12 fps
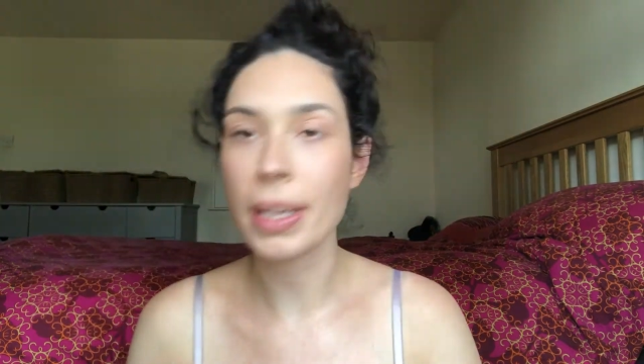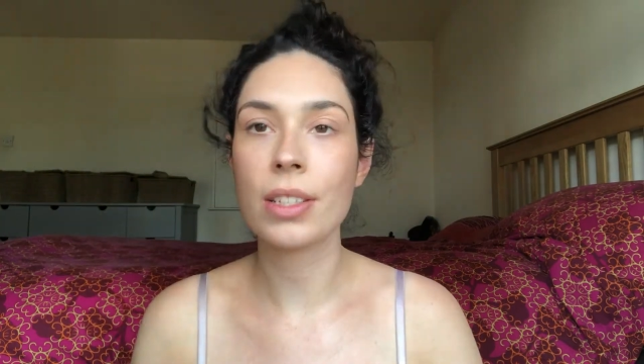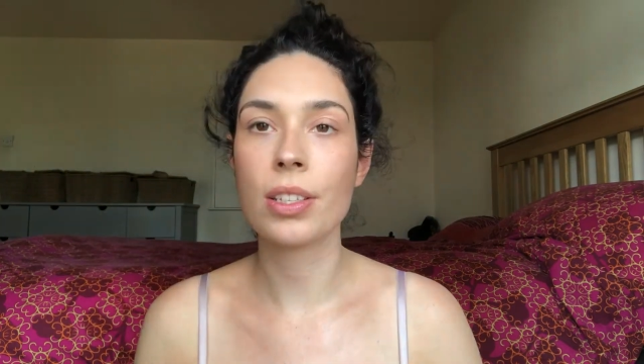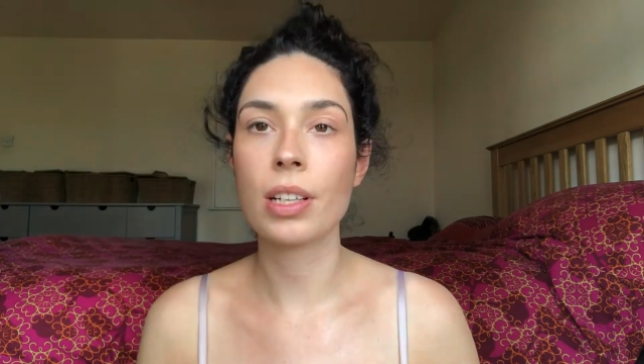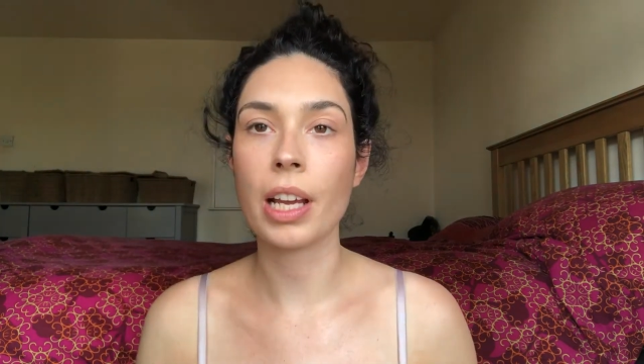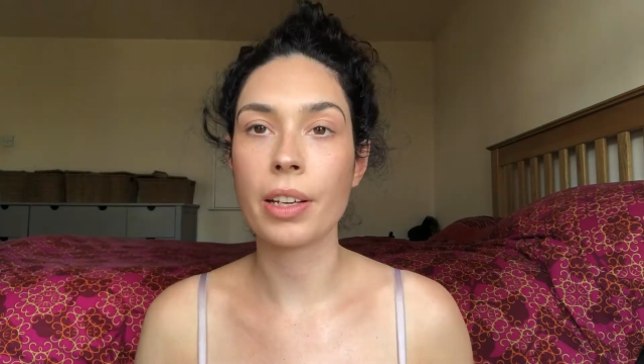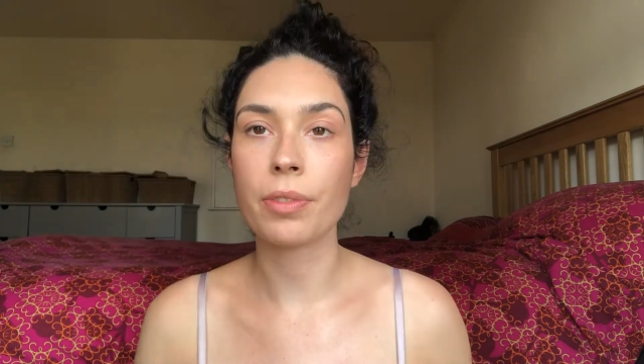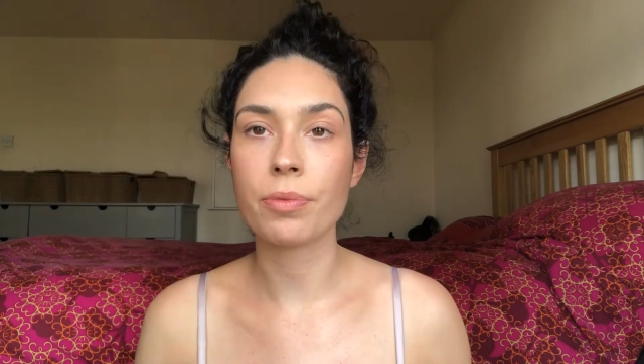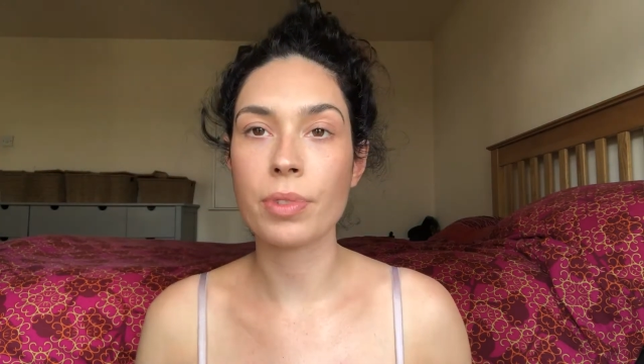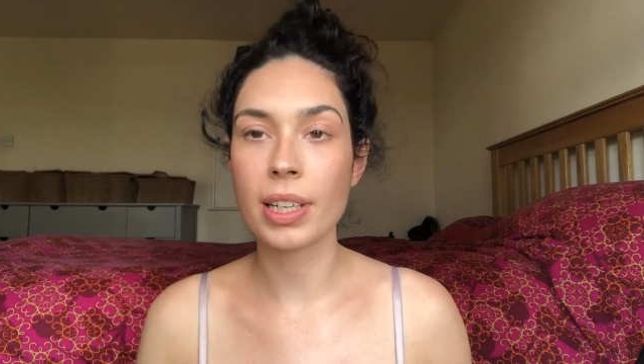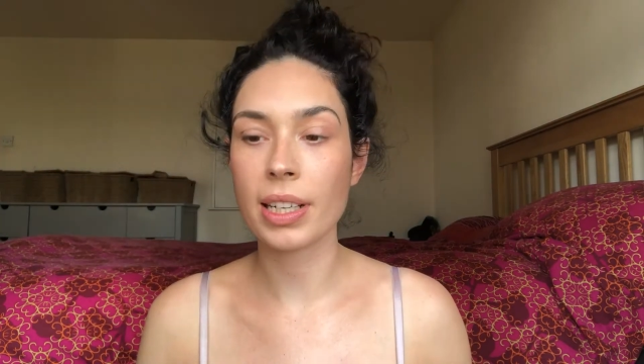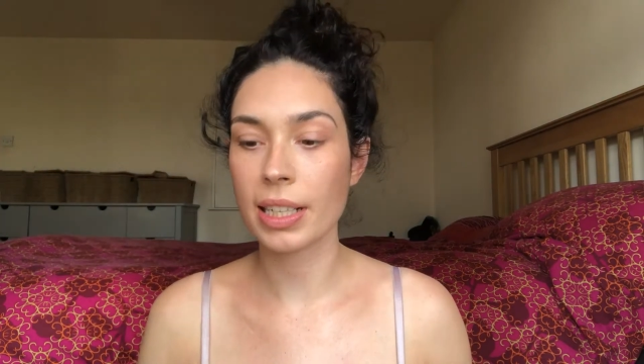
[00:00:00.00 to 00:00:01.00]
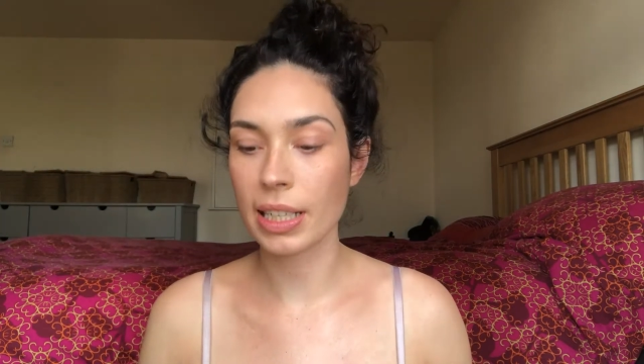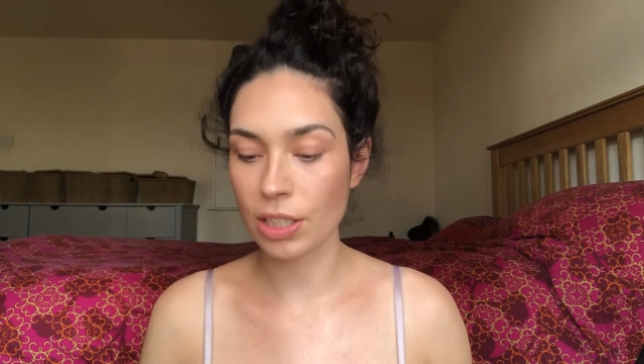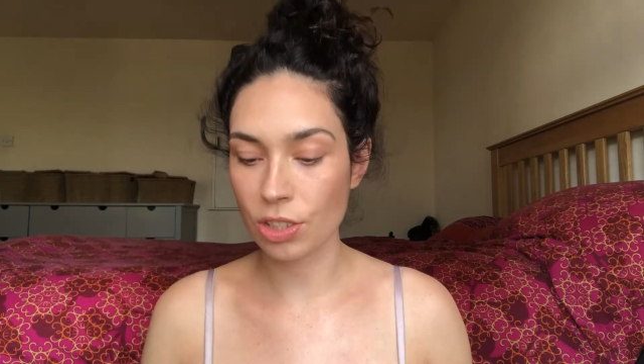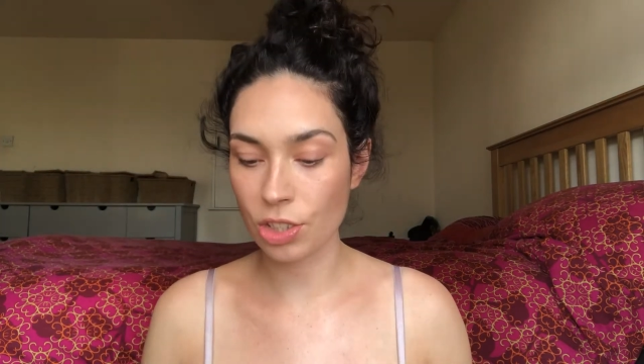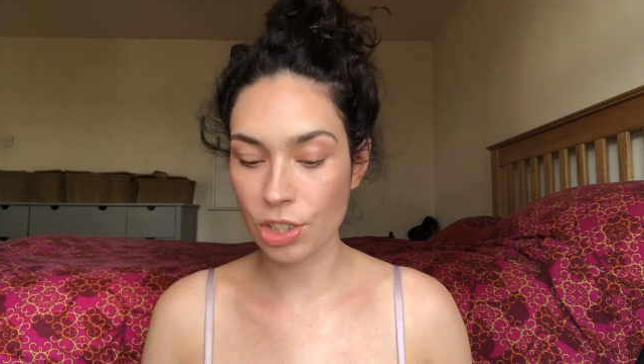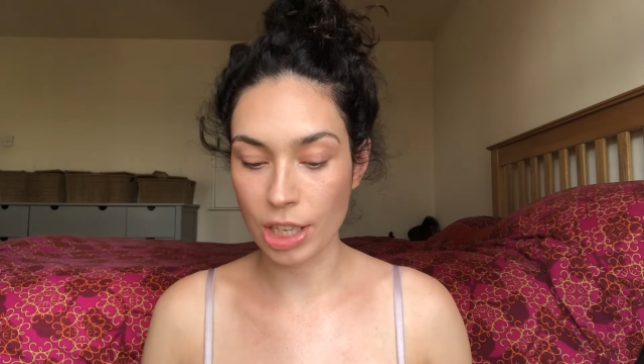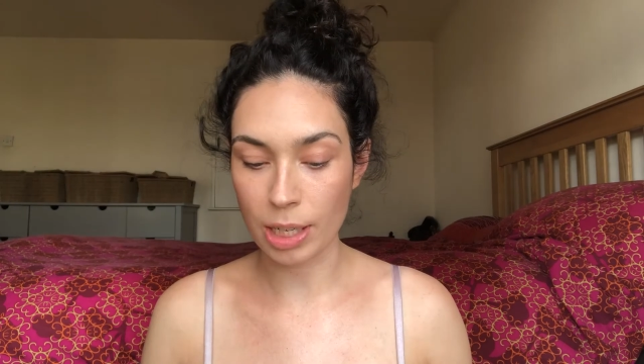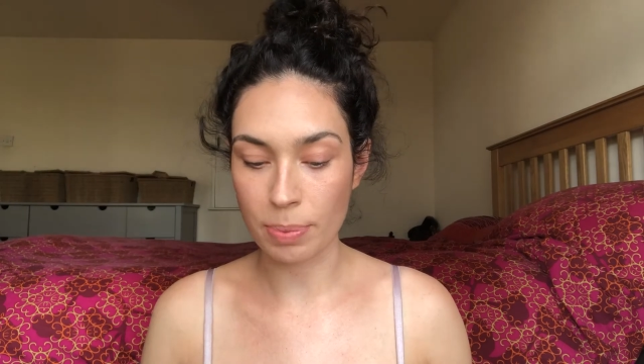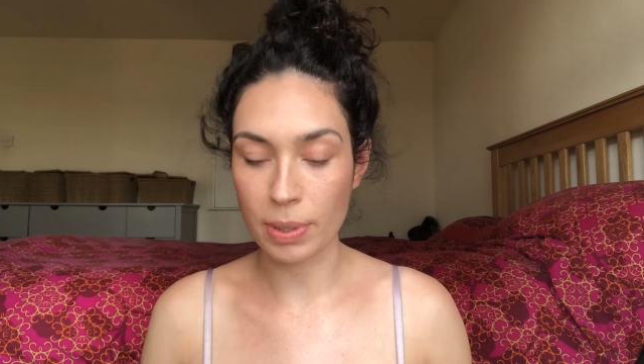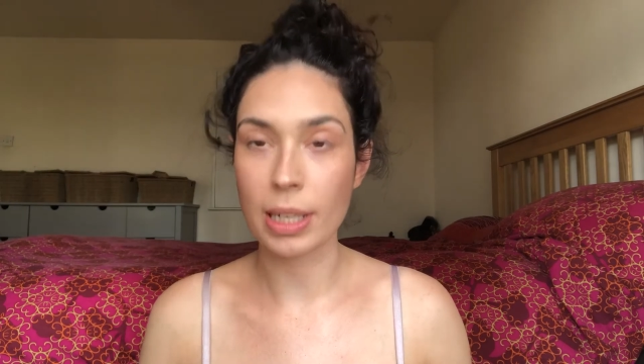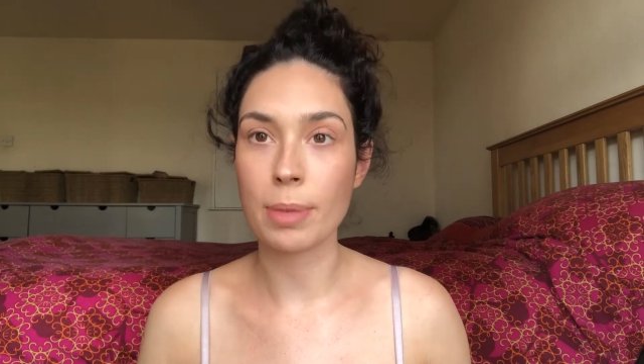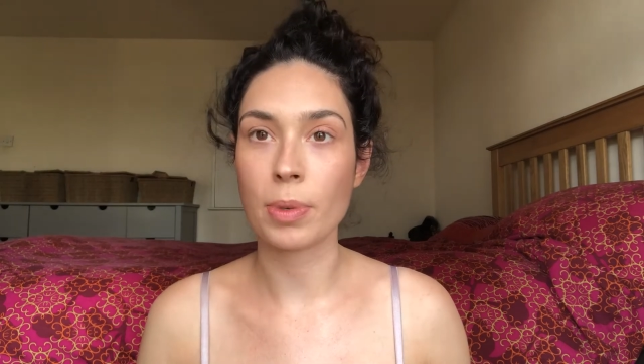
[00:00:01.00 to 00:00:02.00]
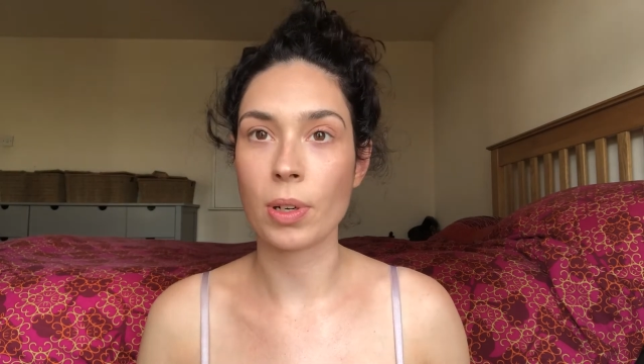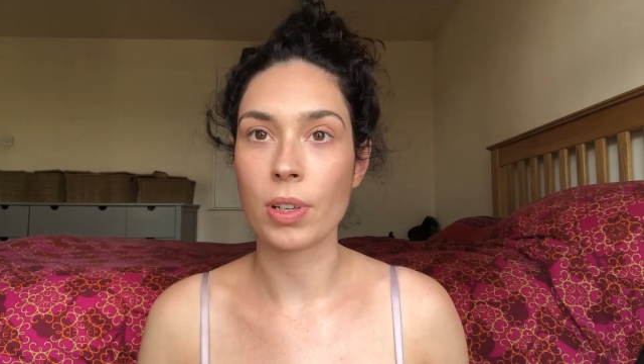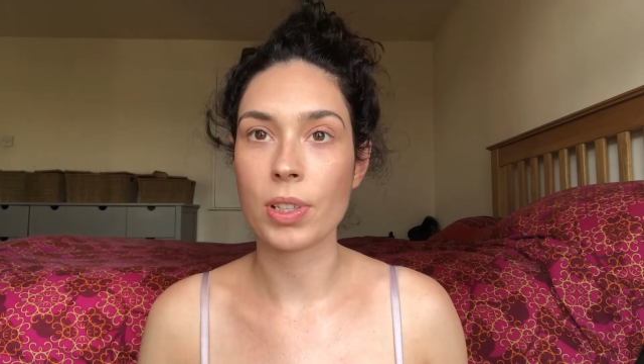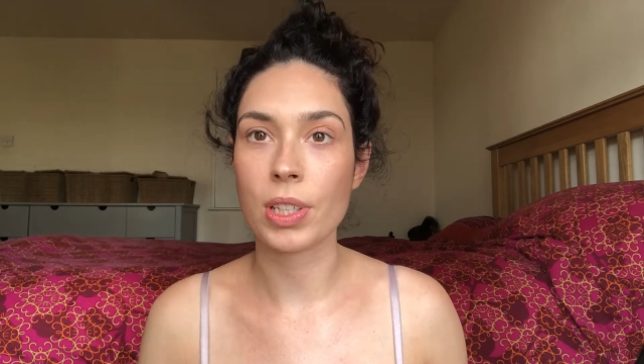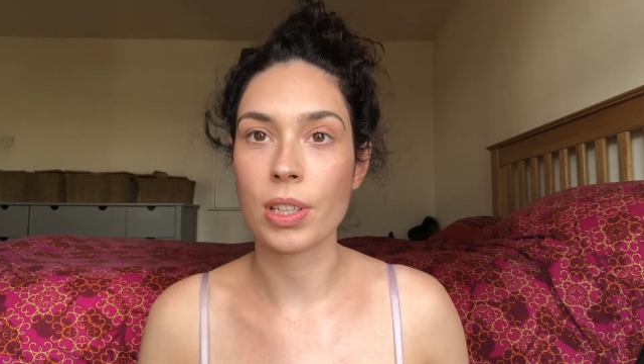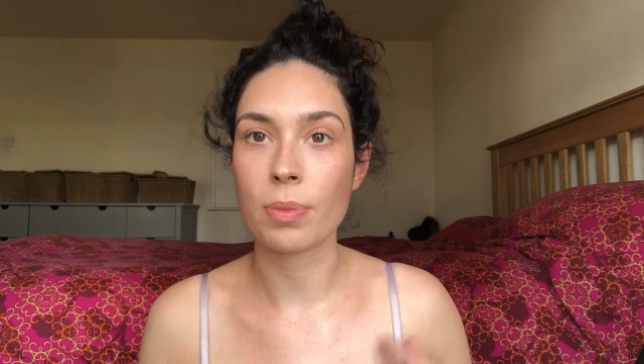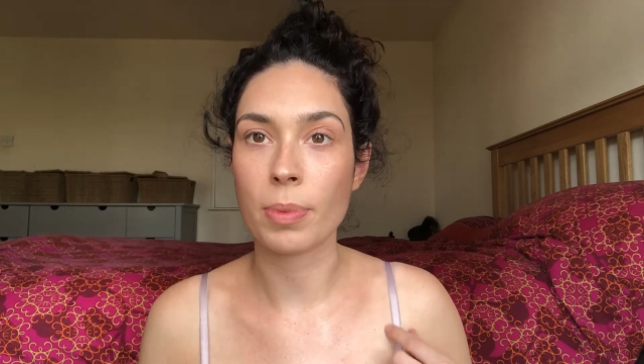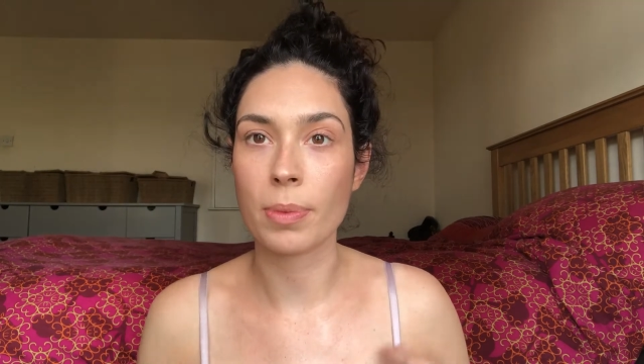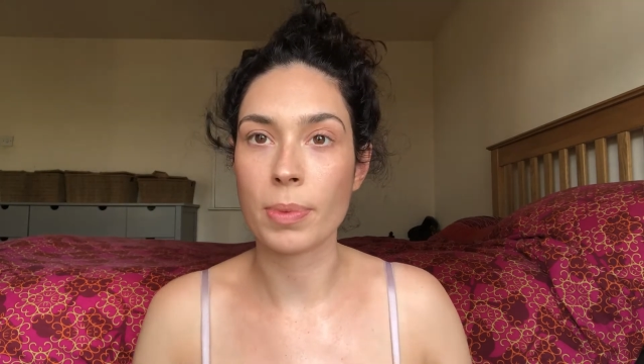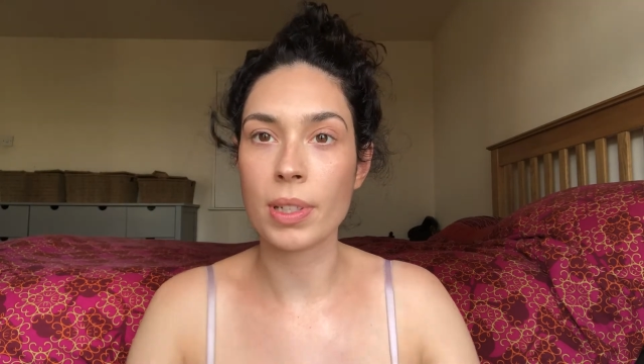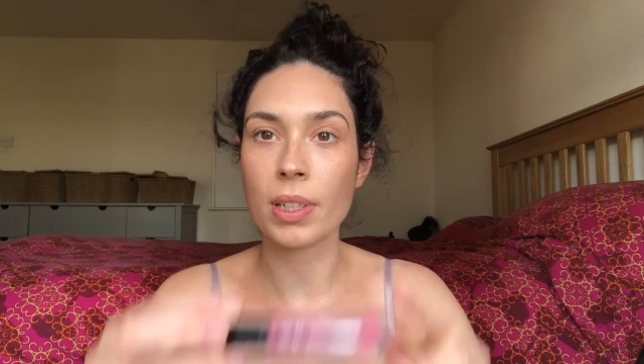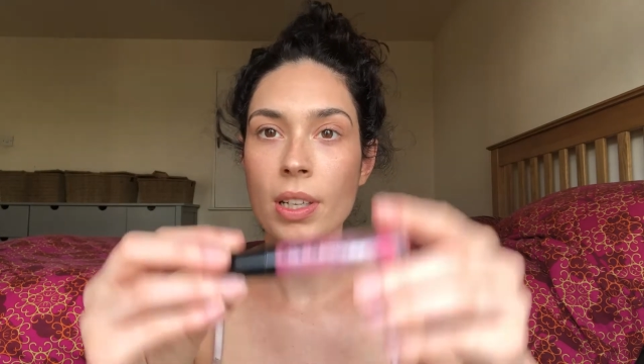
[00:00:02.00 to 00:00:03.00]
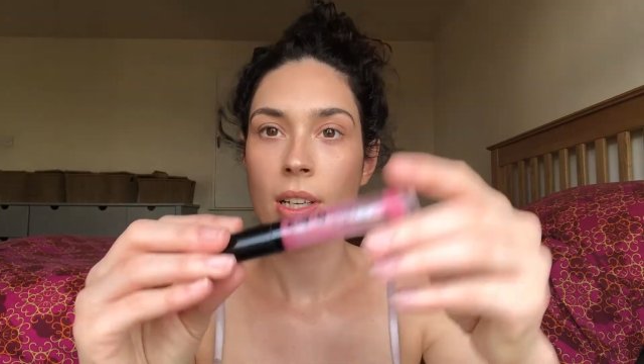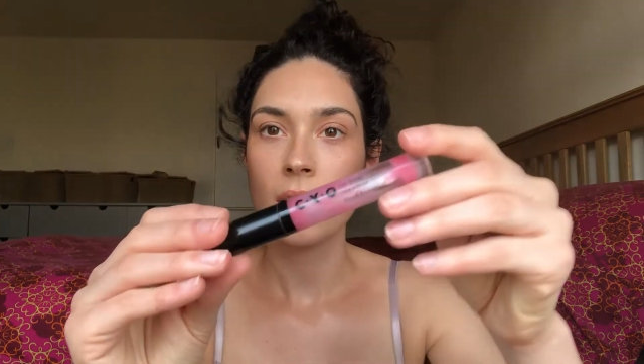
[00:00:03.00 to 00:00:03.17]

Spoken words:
into like really cheap lip gloss at the moment.